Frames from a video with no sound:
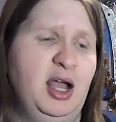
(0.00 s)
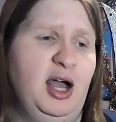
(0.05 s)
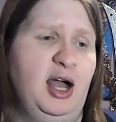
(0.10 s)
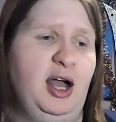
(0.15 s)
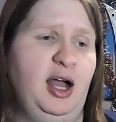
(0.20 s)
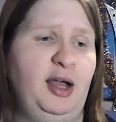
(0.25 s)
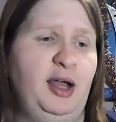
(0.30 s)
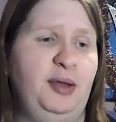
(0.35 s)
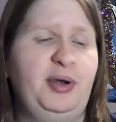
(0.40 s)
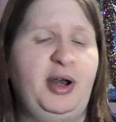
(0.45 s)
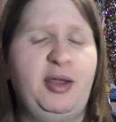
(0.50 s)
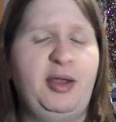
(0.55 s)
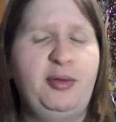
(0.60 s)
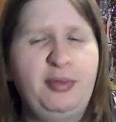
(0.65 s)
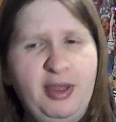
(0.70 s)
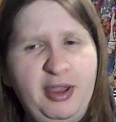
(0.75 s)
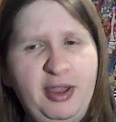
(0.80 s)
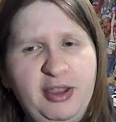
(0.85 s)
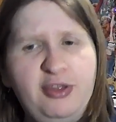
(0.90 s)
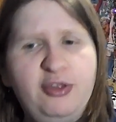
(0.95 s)
Um, but I would
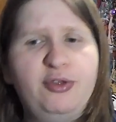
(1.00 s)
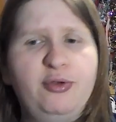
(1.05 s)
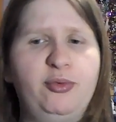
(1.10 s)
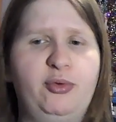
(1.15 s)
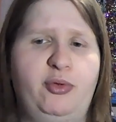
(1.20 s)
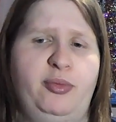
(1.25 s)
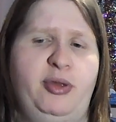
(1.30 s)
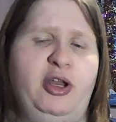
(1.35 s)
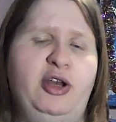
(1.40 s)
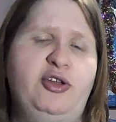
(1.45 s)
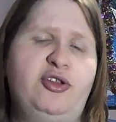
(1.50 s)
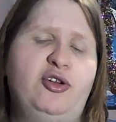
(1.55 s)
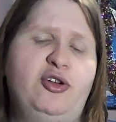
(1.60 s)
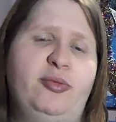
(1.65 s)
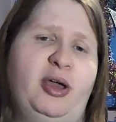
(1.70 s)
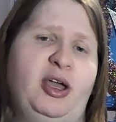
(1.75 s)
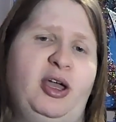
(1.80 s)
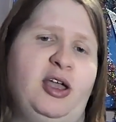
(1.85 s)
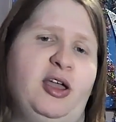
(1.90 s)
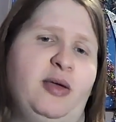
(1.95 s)
like Surume to show
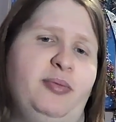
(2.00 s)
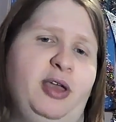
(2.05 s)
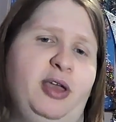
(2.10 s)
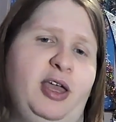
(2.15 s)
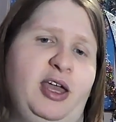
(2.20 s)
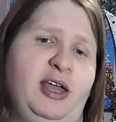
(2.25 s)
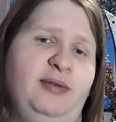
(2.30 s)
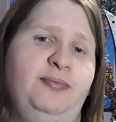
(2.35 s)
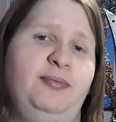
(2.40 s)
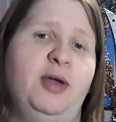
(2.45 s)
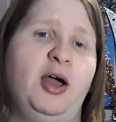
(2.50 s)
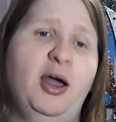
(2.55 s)
back up again.